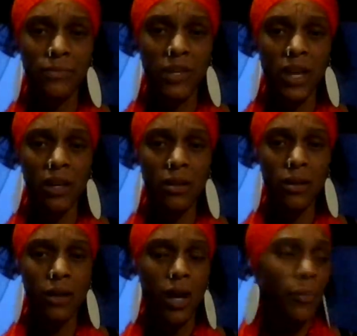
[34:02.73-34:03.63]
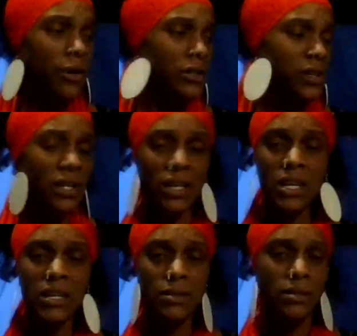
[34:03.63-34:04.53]
Okay? A bird is going to
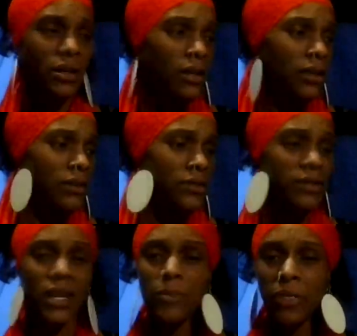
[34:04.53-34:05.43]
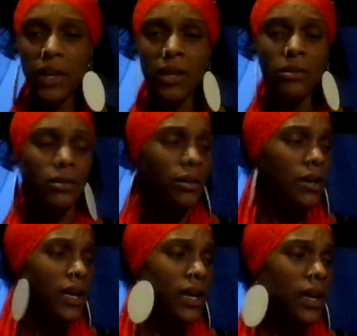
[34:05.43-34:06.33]
eat the same thing.
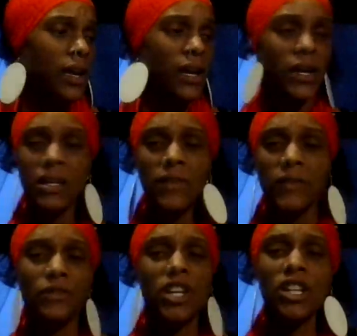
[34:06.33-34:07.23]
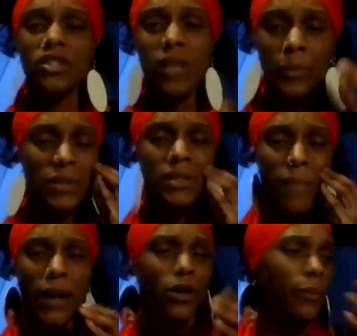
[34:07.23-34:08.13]
And even if it changes up, it doesn't
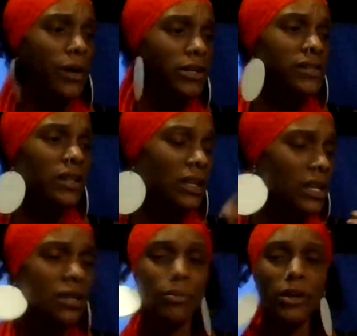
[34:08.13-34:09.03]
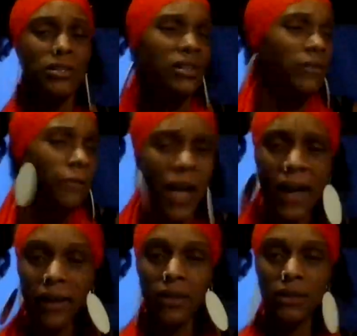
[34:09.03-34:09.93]
matter. A bird is going to eat. A bird is going to
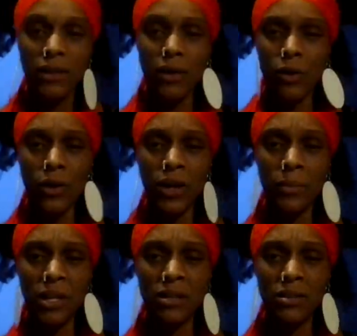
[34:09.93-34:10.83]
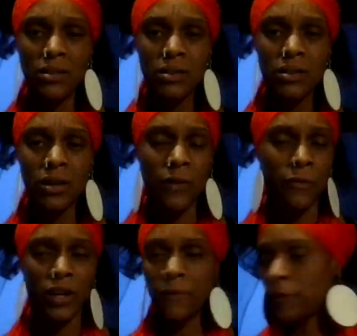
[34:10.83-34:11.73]
fly. You know what I mean? A
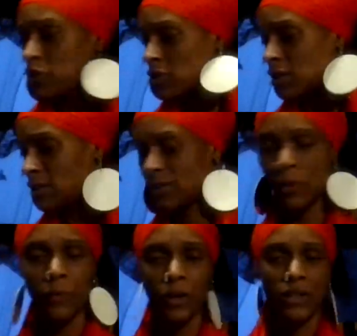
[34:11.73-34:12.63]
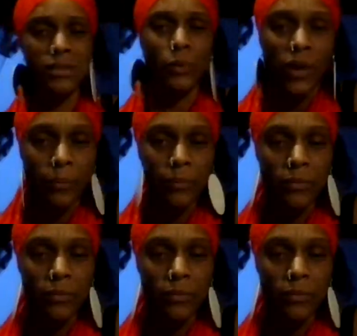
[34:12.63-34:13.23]
freaking fish is going to still freaking swim.